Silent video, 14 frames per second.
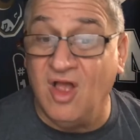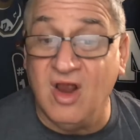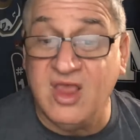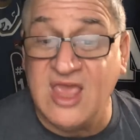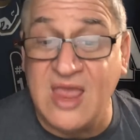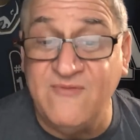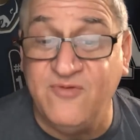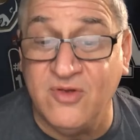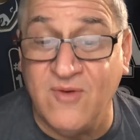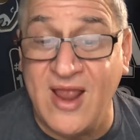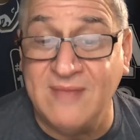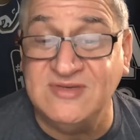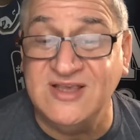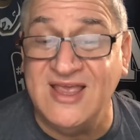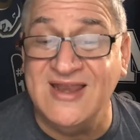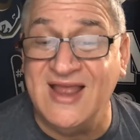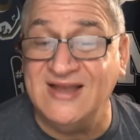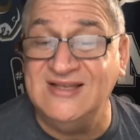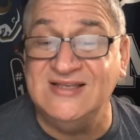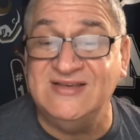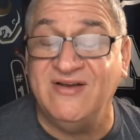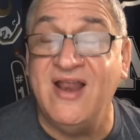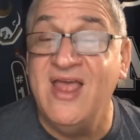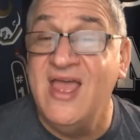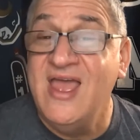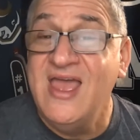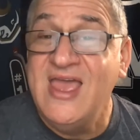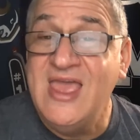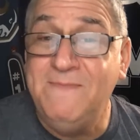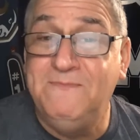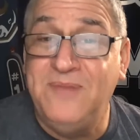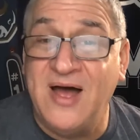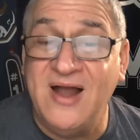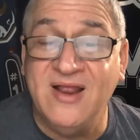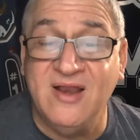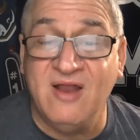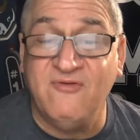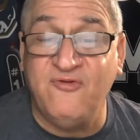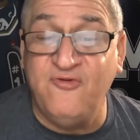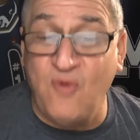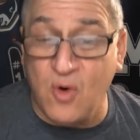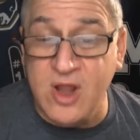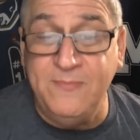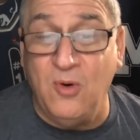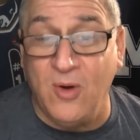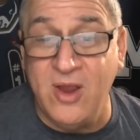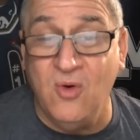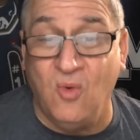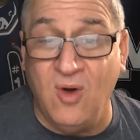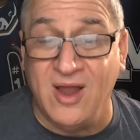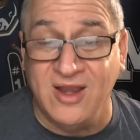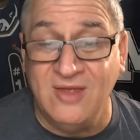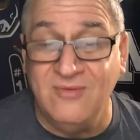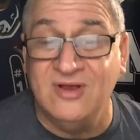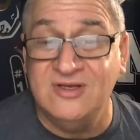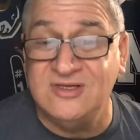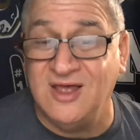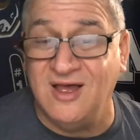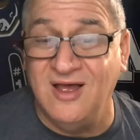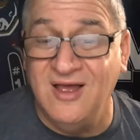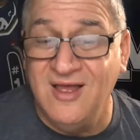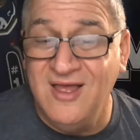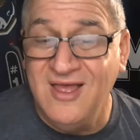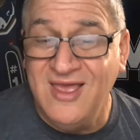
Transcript: came for the Rams in 1979. He punted at 40.1.